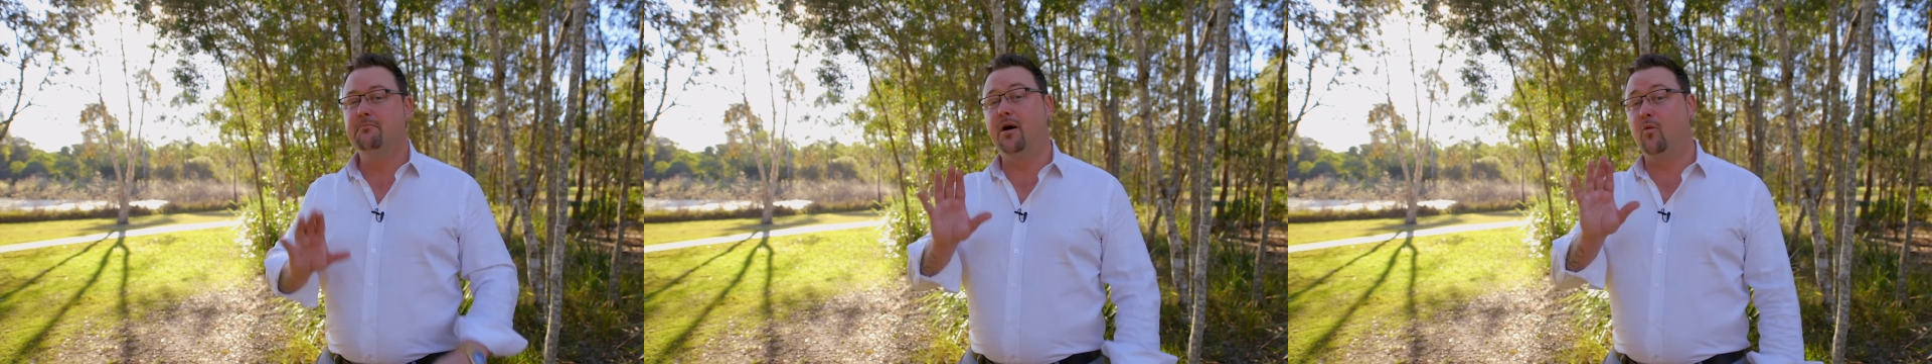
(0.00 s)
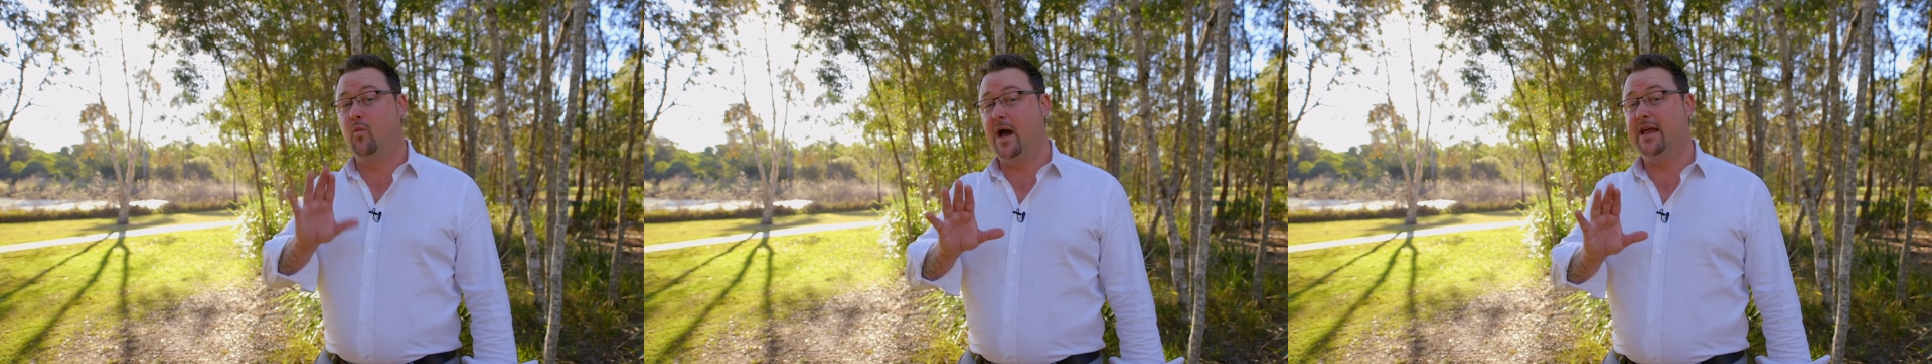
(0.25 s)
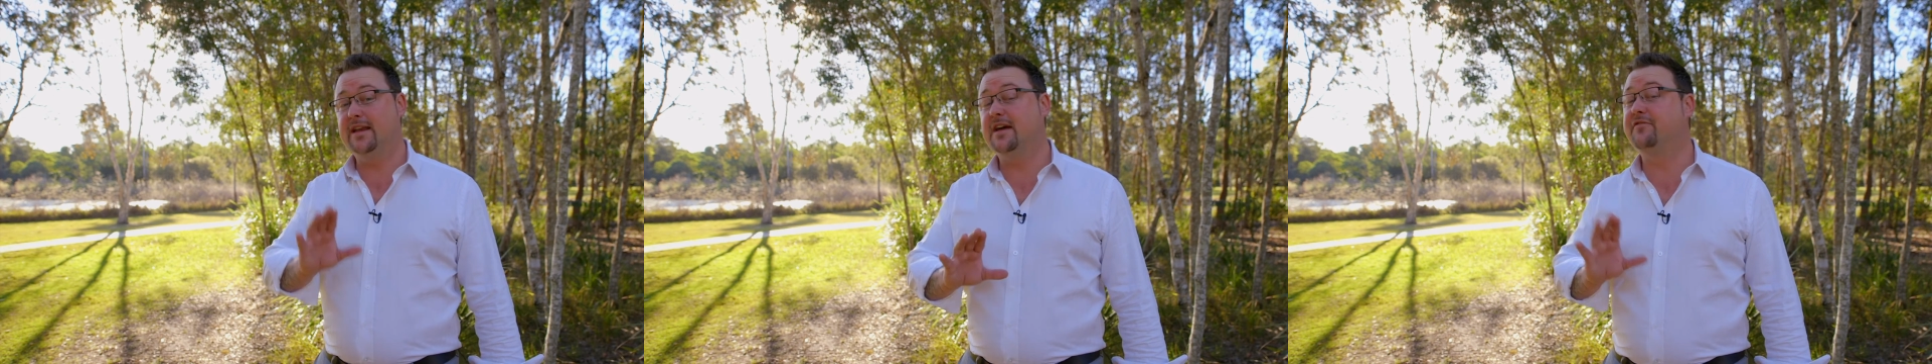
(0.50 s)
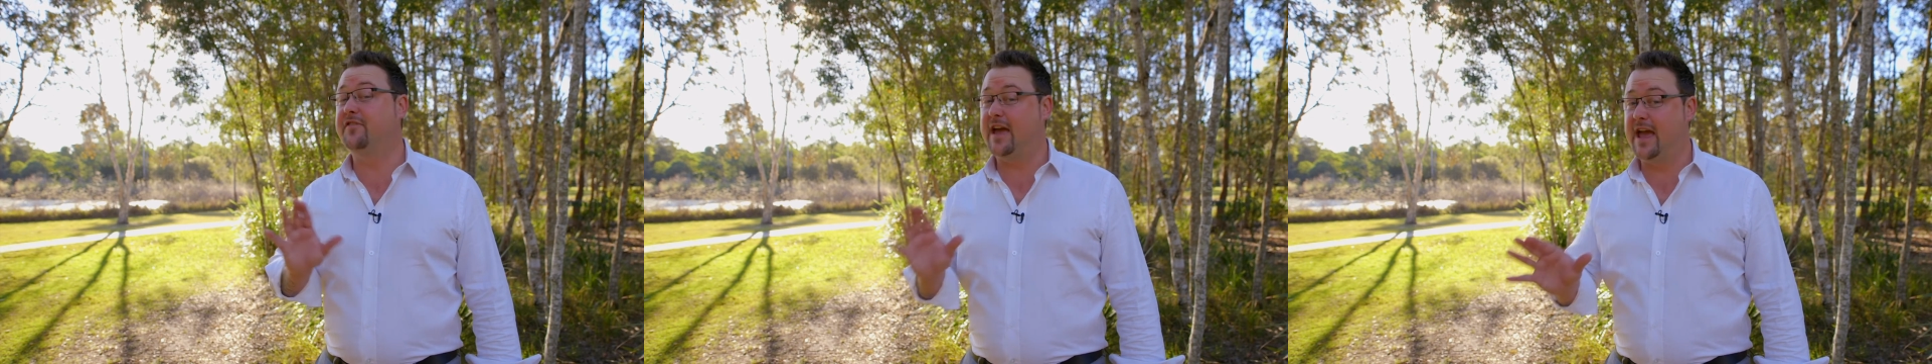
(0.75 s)
but when
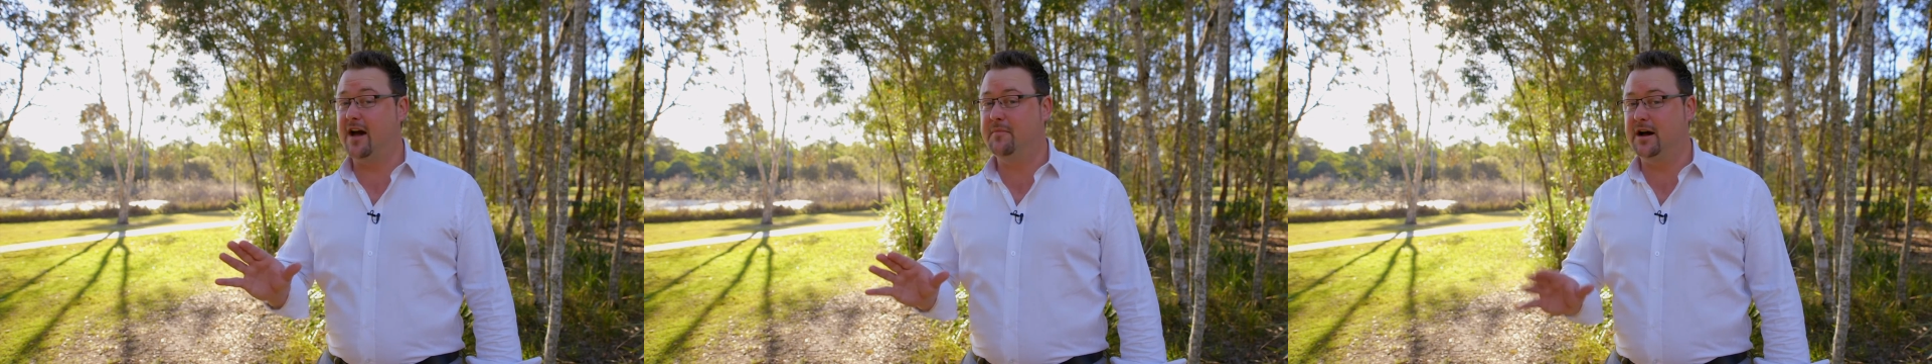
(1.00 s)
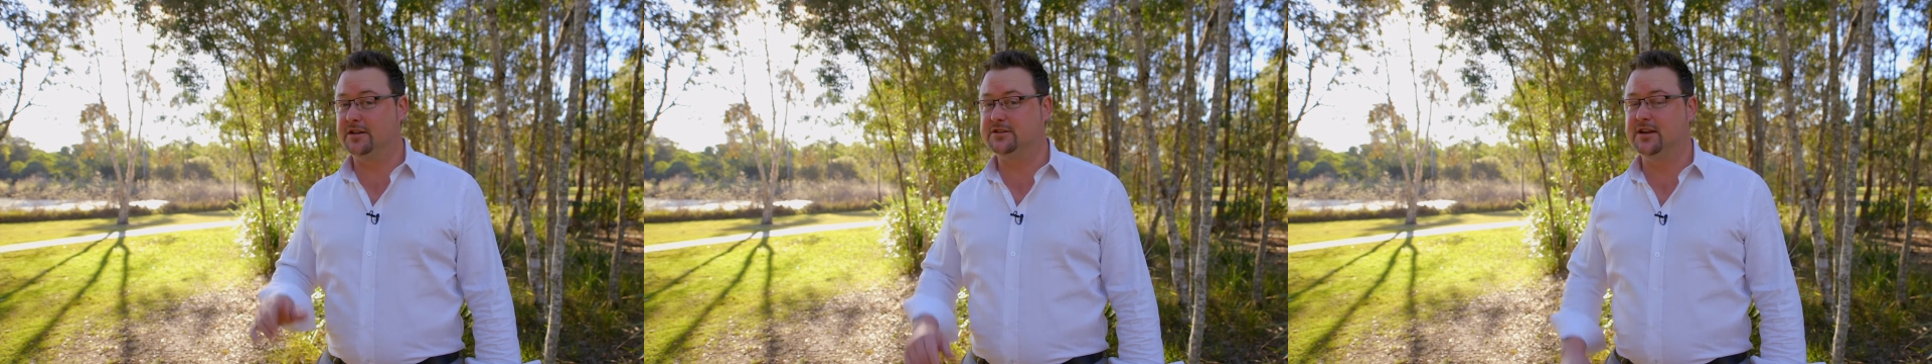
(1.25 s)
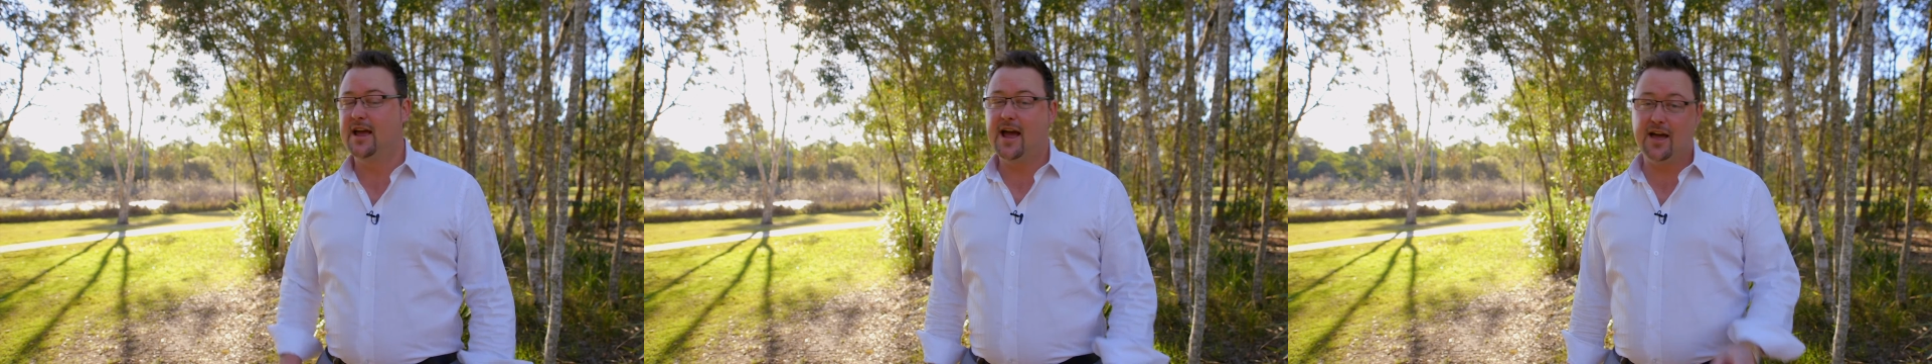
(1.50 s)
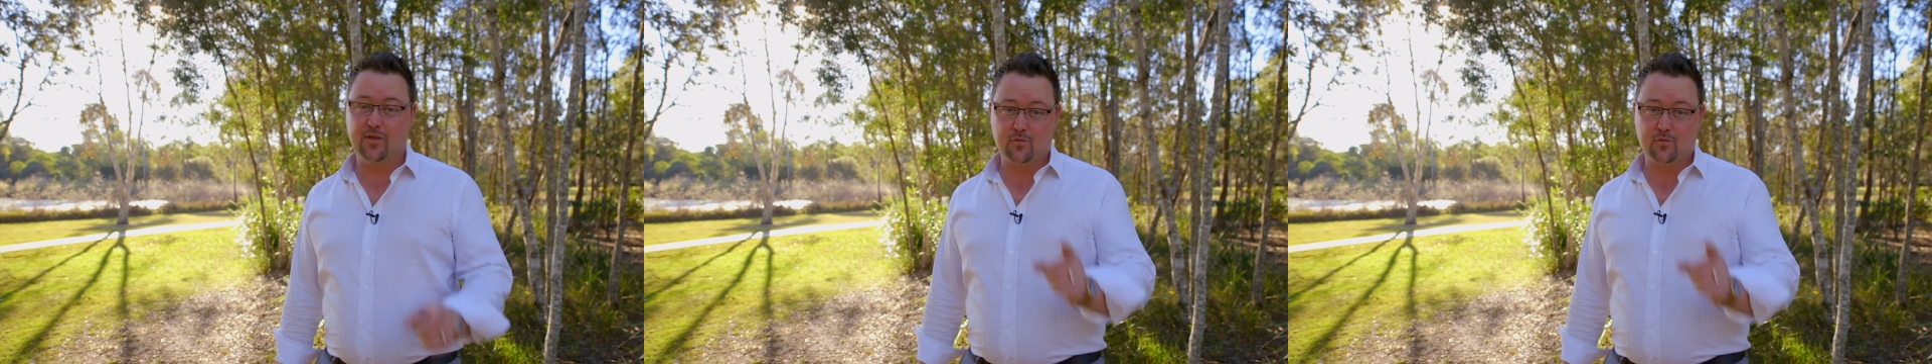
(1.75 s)
and for how much, and